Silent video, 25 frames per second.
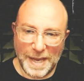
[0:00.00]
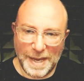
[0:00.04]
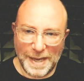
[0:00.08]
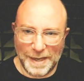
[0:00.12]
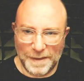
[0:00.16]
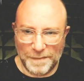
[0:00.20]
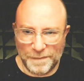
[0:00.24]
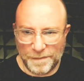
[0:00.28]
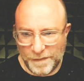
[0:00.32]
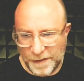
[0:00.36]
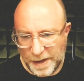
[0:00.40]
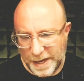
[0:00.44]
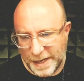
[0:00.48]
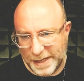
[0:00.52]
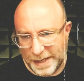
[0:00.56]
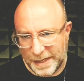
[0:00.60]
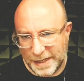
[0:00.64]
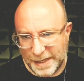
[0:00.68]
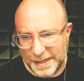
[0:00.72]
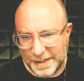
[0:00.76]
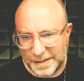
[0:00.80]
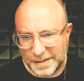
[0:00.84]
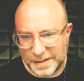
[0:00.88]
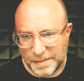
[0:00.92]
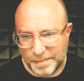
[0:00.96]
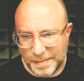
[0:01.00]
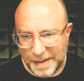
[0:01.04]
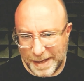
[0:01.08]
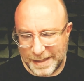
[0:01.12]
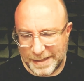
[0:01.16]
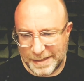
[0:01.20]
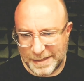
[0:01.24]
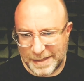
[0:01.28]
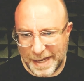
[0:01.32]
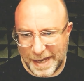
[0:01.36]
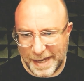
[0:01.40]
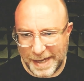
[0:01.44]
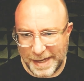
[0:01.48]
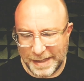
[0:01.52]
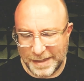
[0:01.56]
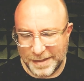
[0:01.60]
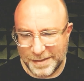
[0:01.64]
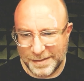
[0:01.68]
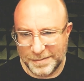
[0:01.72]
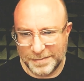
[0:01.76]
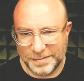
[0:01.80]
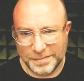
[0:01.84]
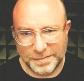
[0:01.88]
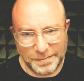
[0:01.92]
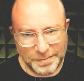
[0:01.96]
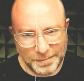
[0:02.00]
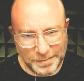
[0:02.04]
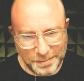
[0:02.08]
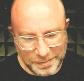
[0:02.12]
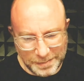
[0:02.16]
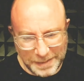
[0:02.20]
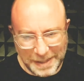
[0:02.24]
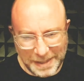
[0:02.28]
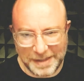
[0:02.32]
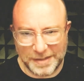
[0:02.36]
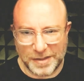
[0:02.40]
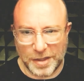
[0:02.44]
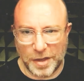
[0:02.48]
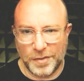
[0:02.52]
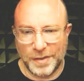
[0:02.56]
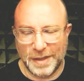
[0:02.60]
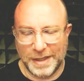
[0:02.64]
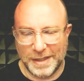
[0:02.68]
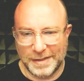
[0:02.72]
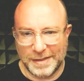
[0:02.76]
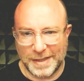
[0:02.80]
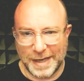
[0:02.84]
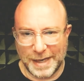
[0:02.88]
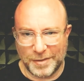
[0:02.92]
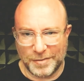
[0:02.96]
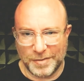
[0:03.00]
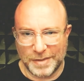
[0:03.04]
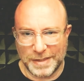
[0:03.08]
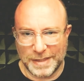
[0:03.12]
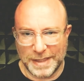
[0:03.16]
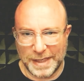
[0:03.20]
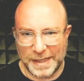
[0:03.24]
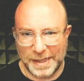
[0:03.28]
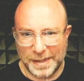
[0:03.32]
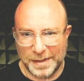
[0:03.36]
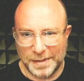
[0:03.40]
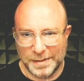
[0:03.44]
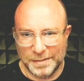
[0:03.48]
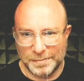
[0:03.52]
And finally, to maintain his own integrity.